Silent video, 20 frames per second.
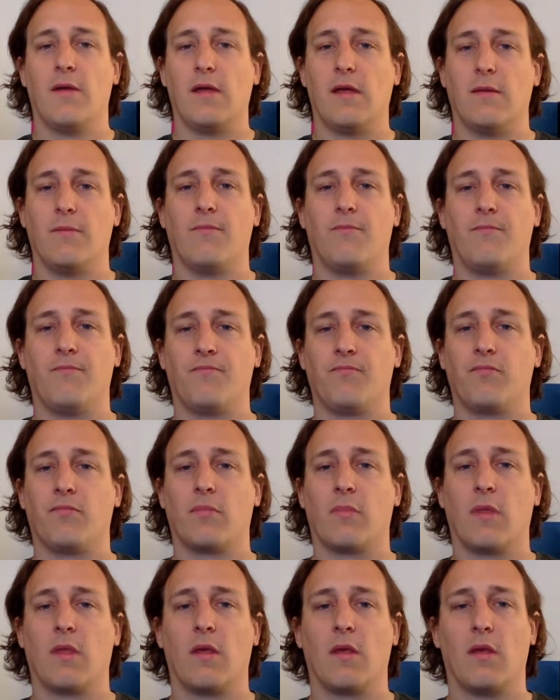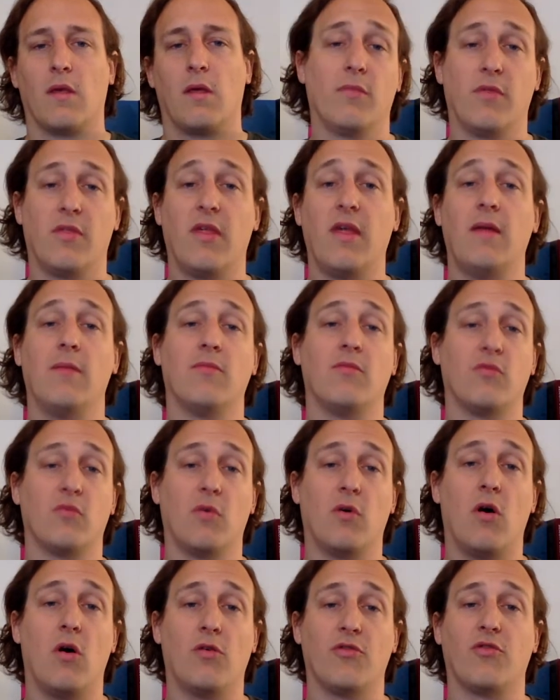And themes
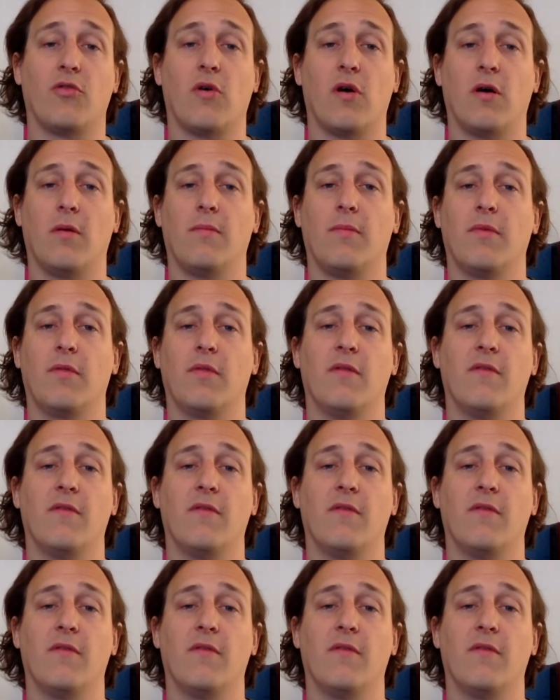will also help